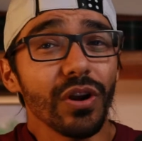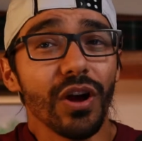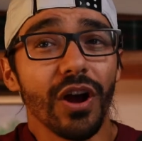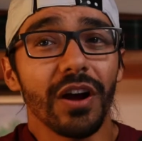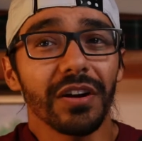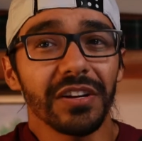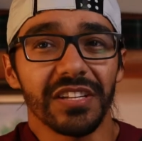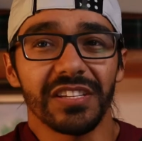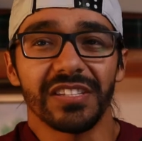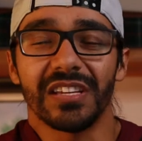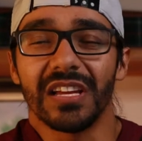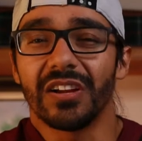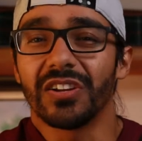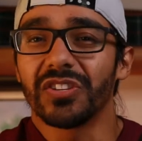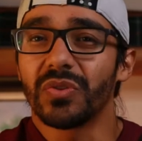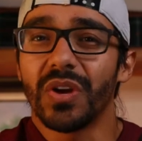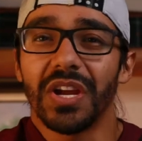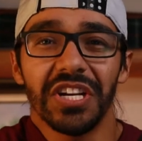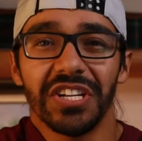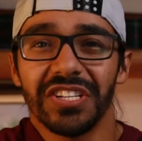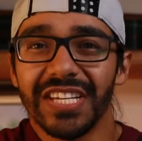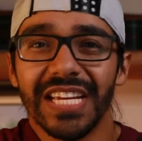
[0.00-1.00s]
long to sell,
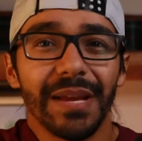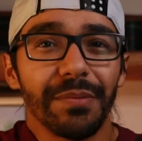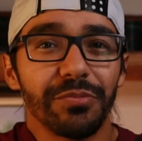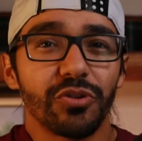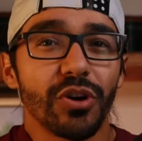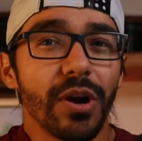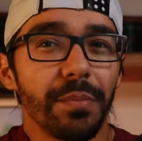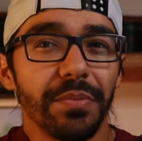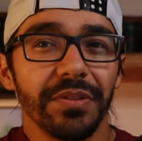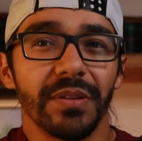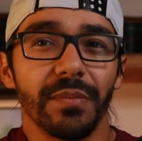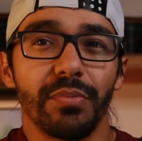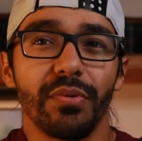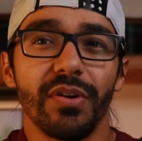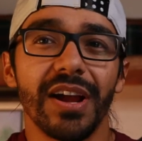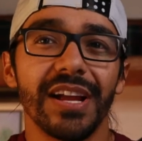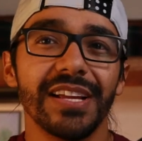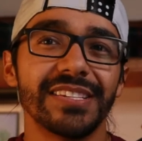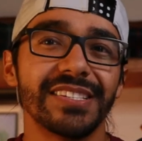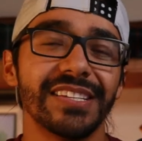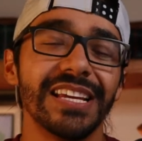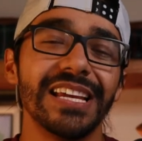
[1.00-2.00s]
so I just kept dropping the
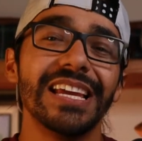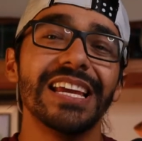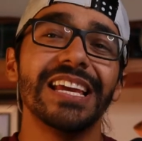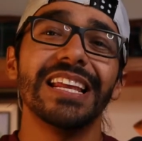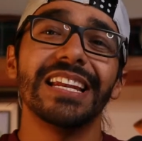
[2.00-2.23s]
price